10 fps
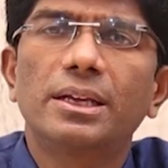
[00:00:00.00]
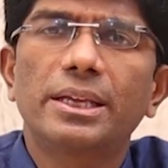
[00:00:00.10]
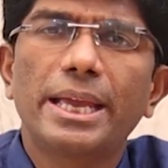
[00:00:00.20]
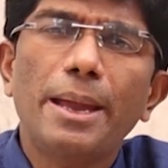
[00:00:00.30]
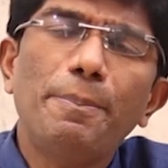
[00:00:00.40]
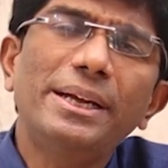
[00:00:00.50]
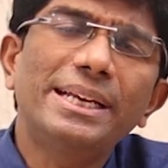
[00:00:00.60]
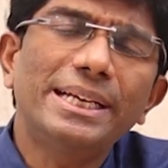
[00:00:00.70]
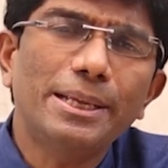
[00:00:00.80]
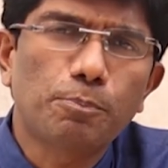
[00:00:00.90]

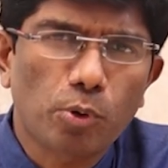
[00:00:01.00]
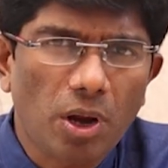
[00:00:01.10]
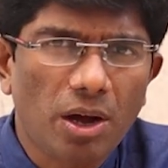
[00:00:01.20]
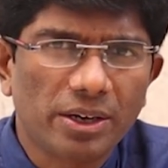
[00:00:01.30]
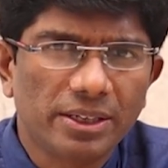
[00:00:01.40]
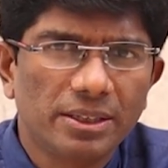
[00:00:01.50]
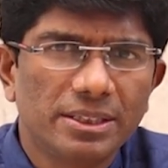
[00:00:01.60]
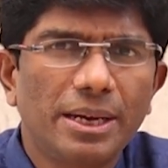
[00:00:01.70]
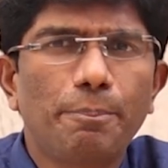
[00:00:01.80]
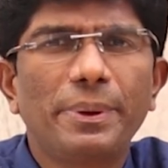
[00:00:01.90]
APTT prolonged,
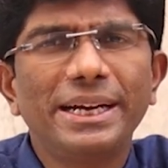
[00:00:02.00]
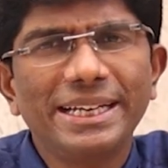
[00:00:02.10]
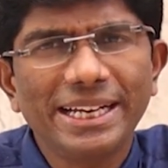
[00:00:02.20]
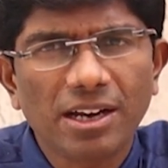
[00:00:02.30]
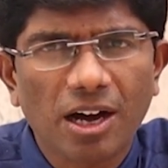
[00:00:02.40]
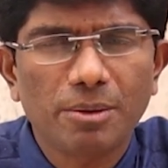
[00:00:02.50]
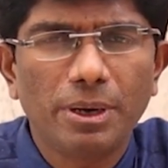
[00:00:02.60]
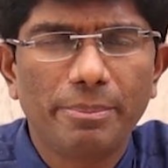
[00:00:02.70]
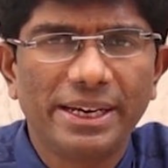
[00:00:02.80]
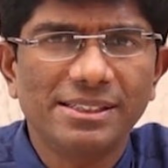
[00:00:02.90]
then PT
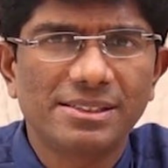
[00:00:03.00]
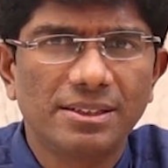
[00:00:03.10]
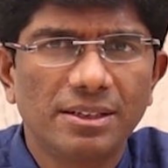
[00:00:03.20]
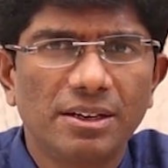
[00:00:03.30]
normal means